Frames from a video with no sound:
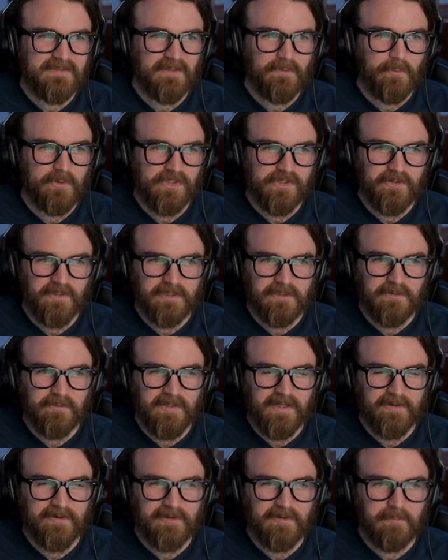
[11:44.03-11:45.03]
They'll want you to like go
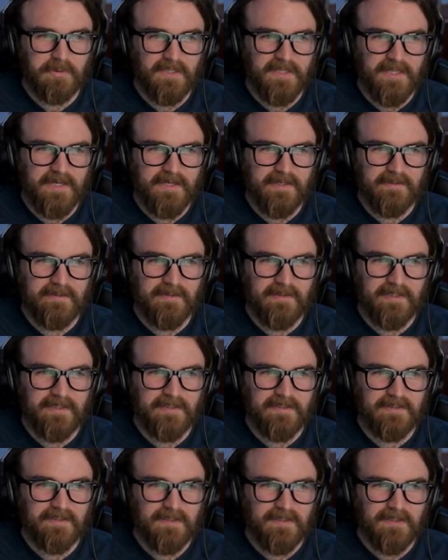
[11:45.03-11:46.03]
down to the planet and
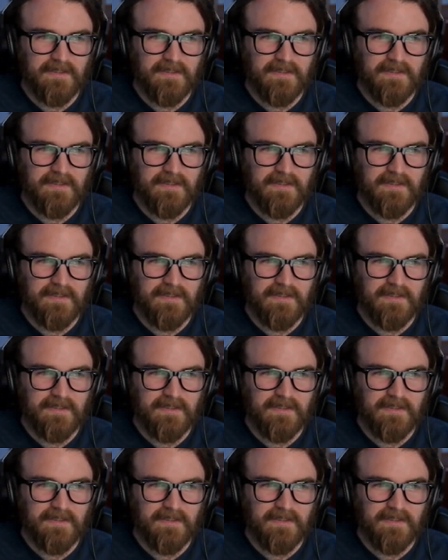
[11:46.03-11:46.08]
like